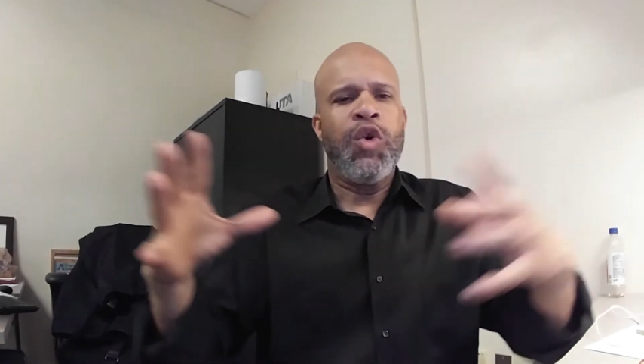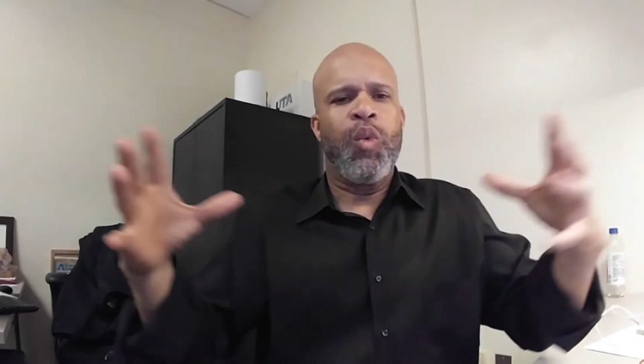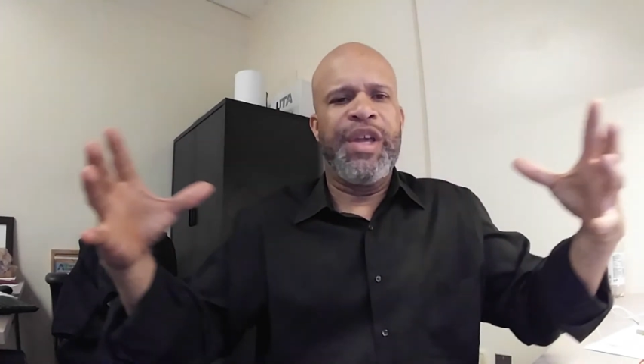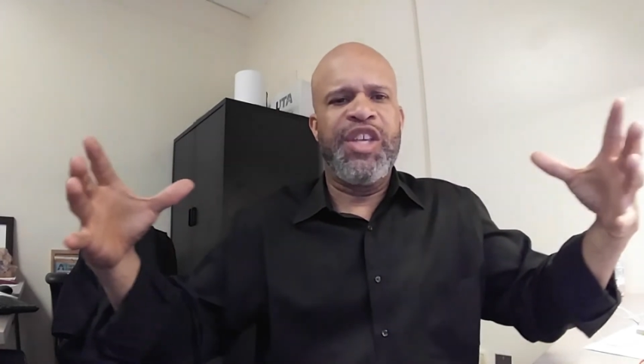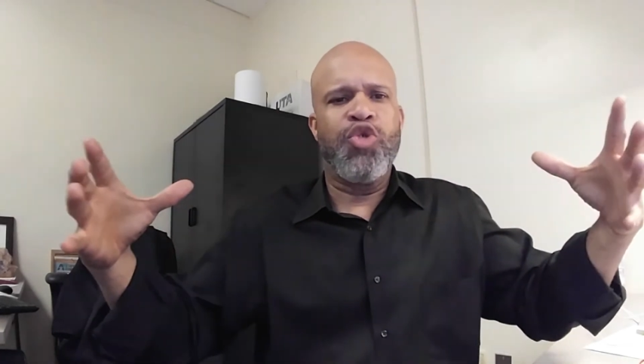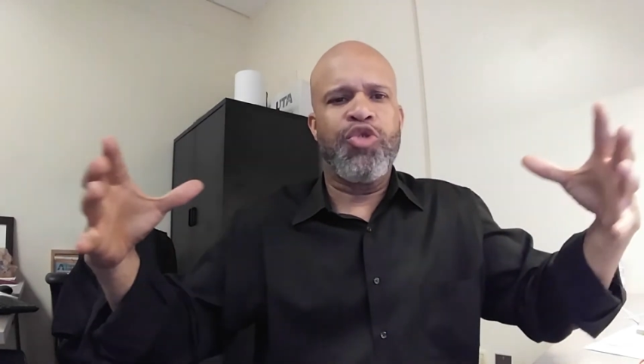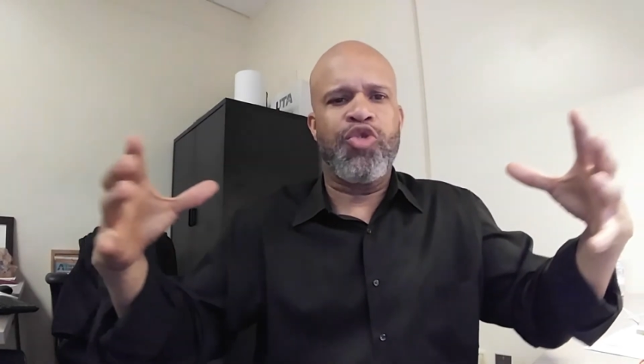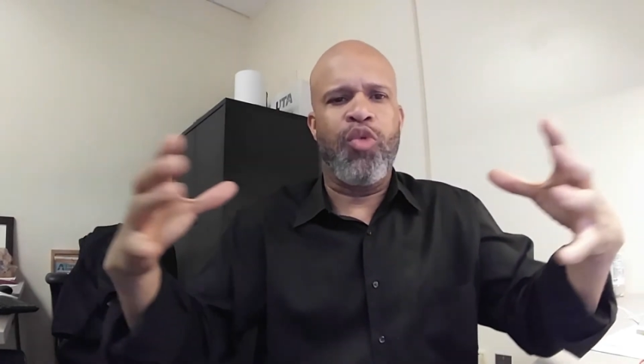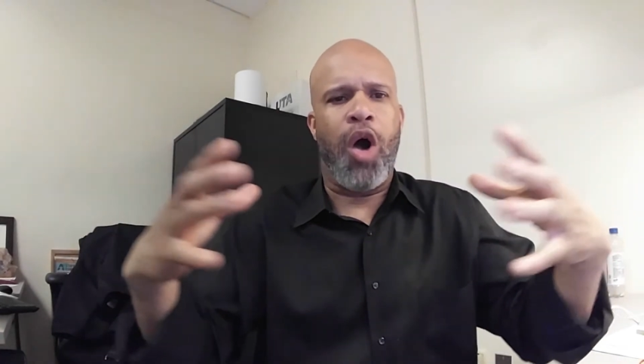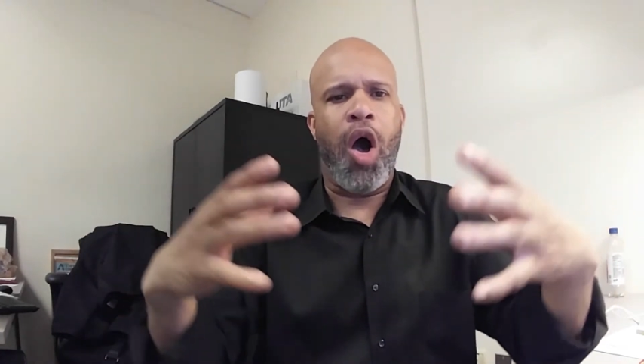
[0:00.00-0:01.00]
We used
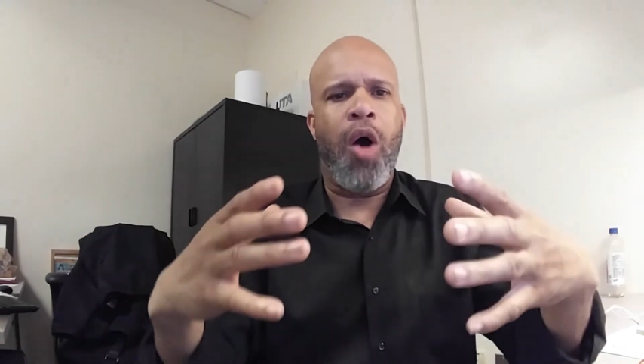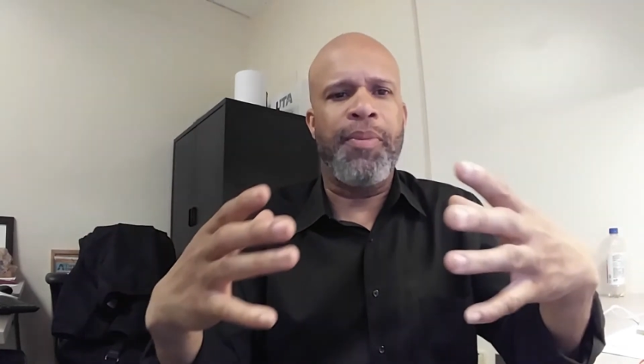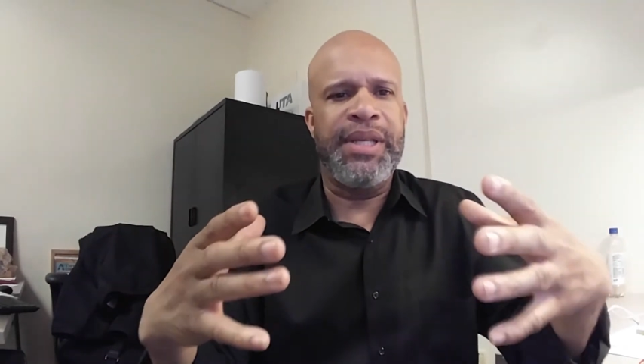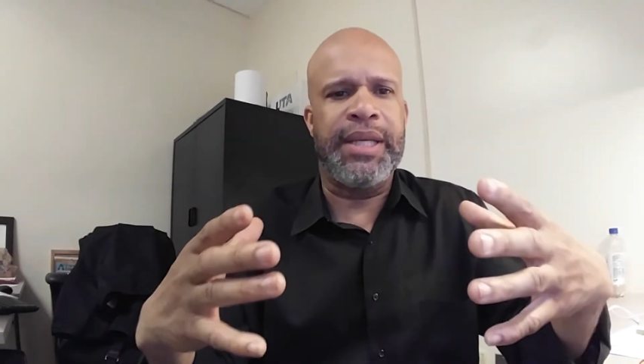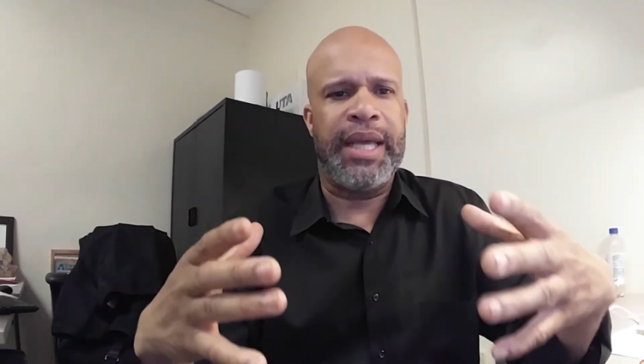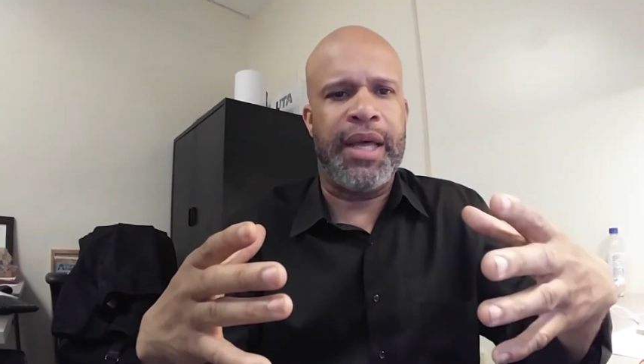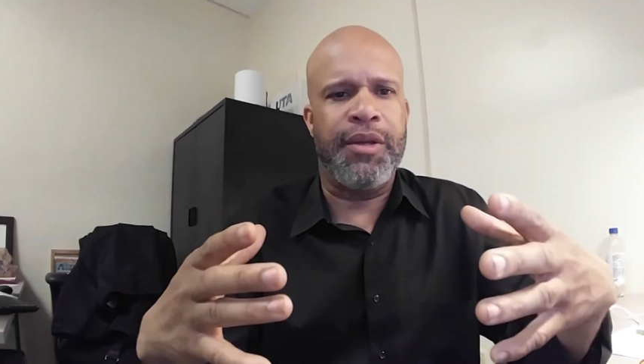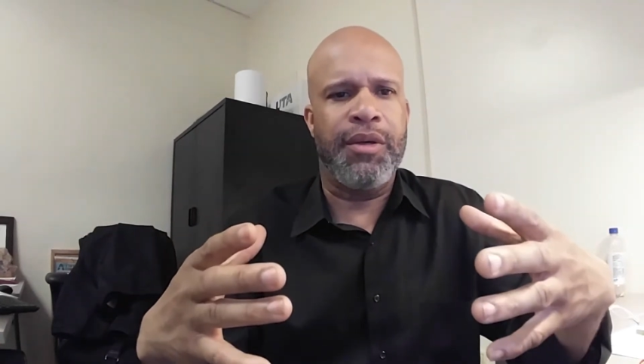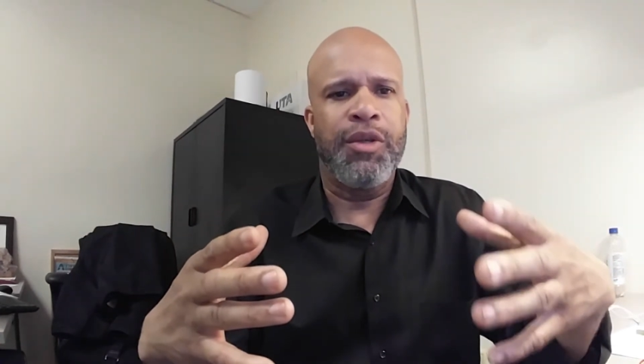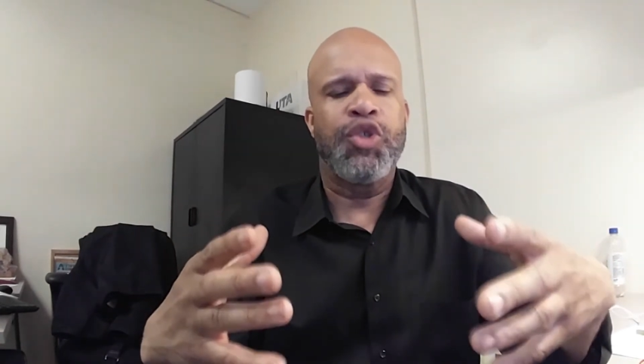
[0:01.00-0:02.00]
to all be
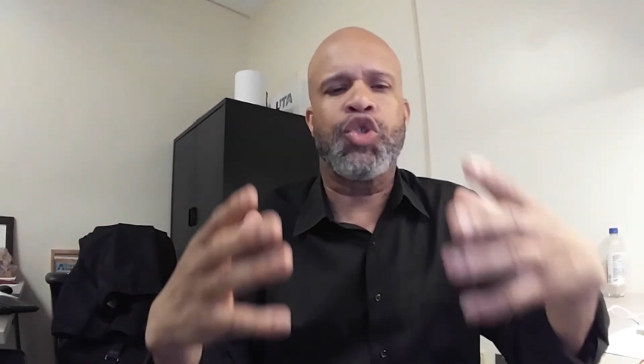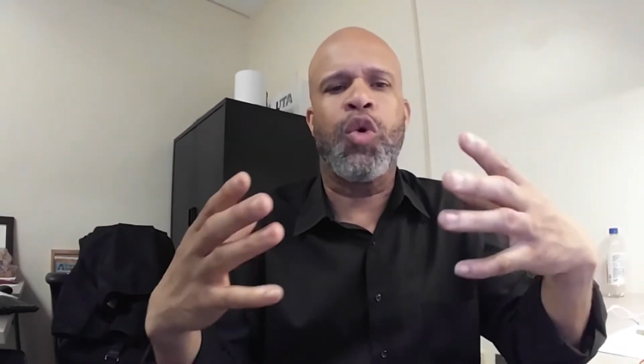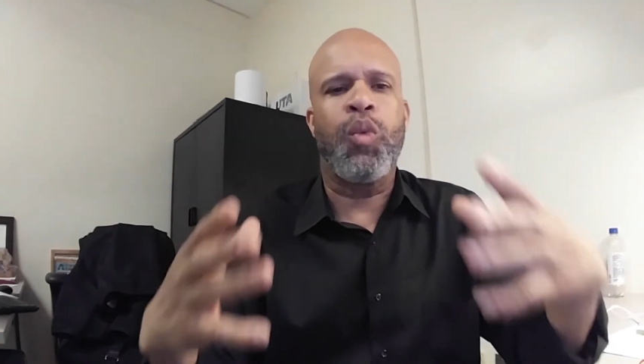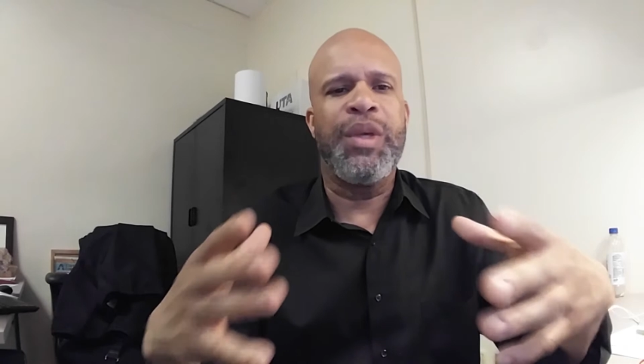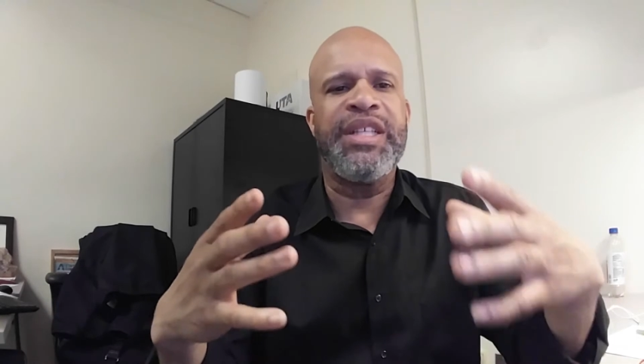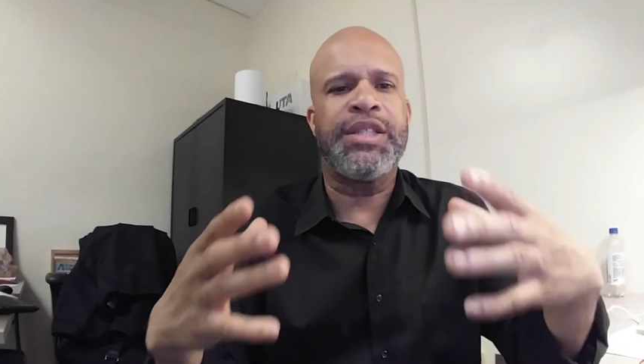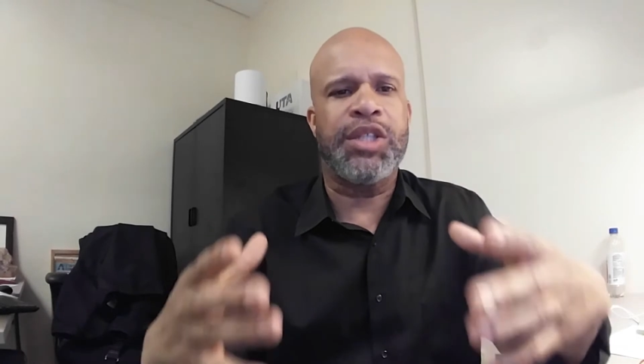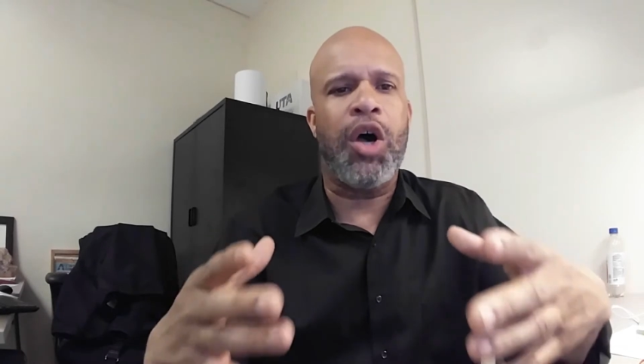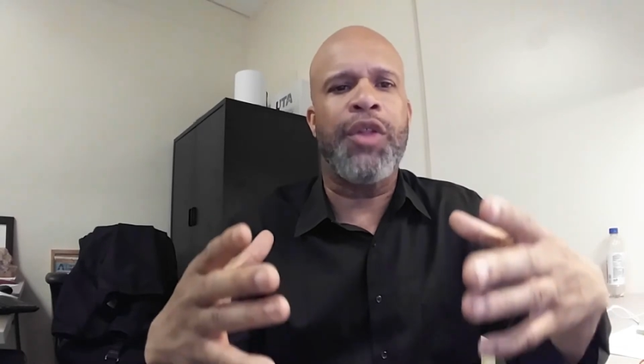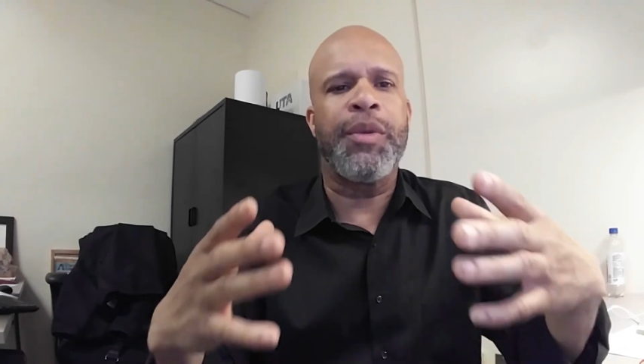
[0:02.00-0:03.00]
together, so we
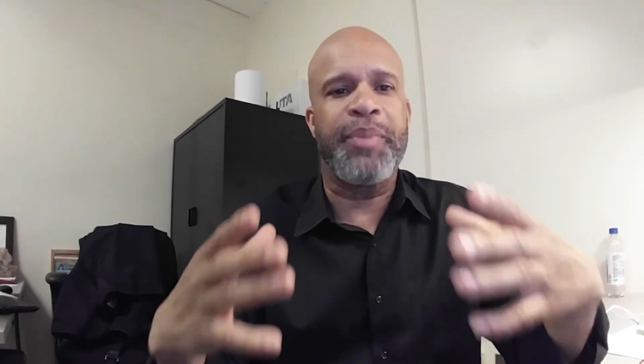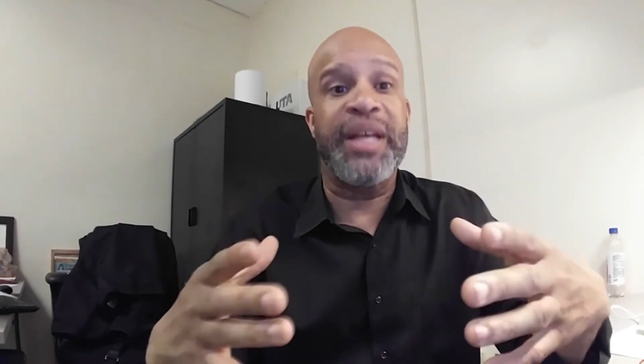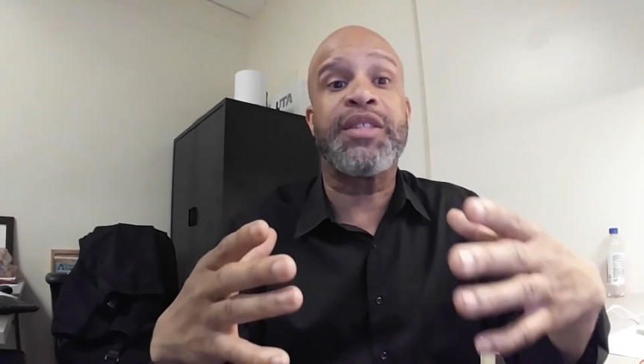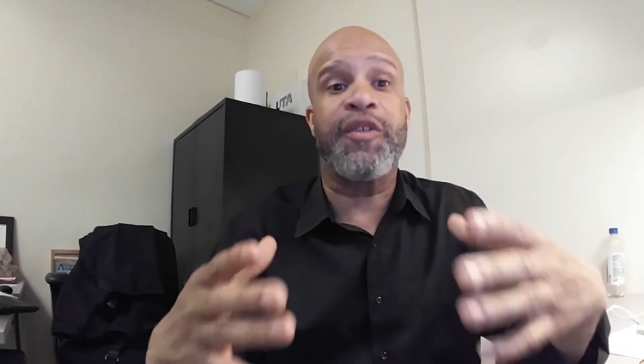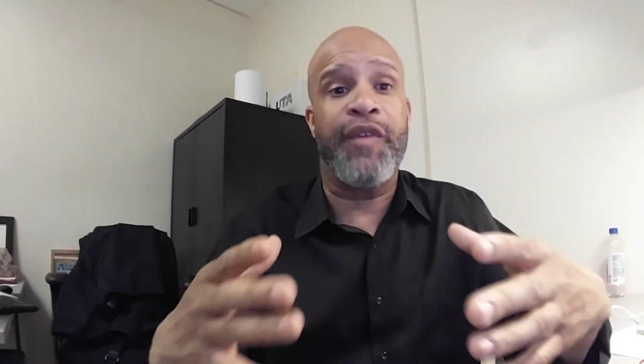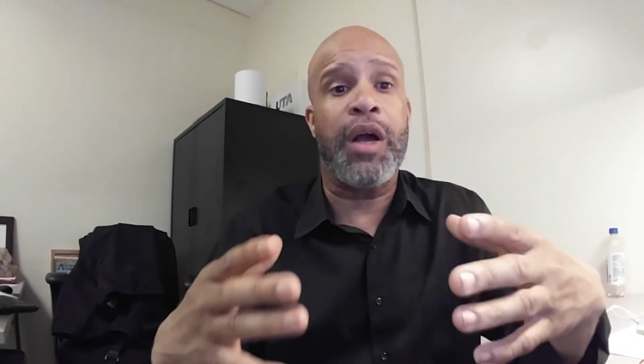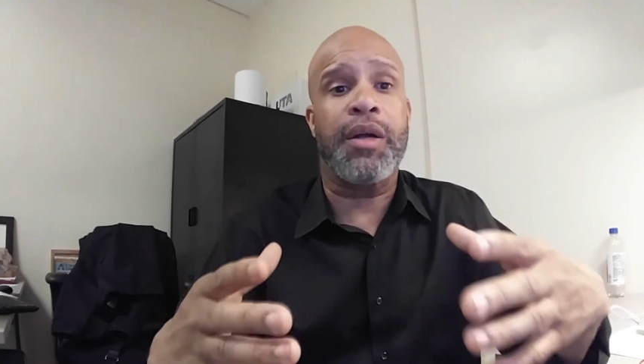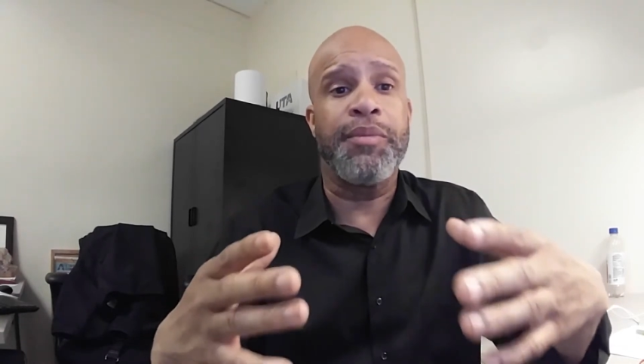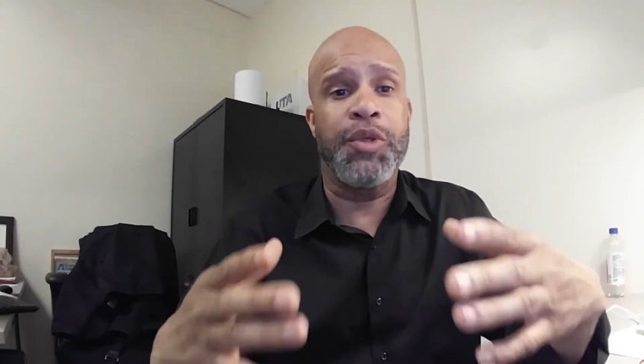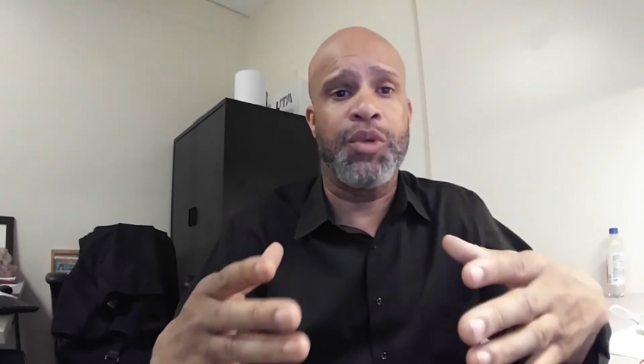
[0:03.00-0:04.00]
saw the best of our
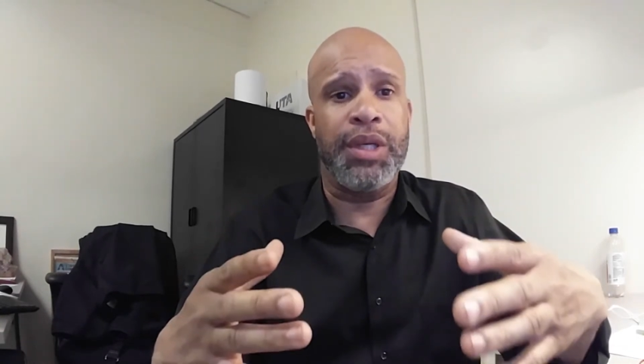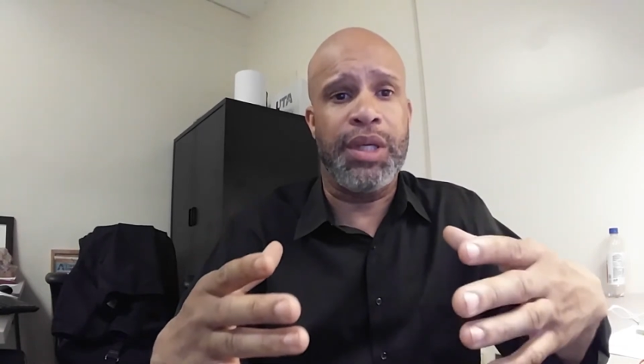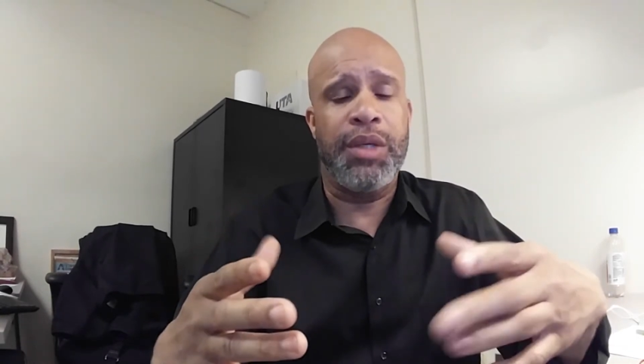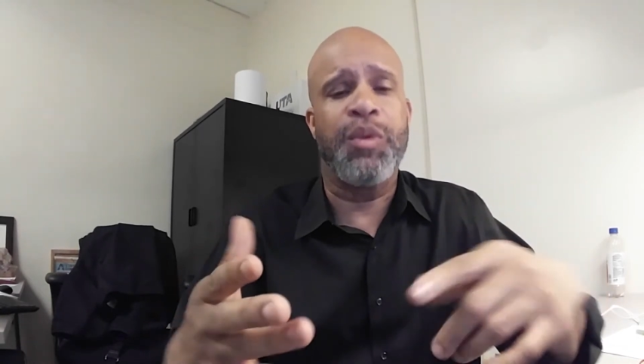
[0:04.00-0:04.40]
community.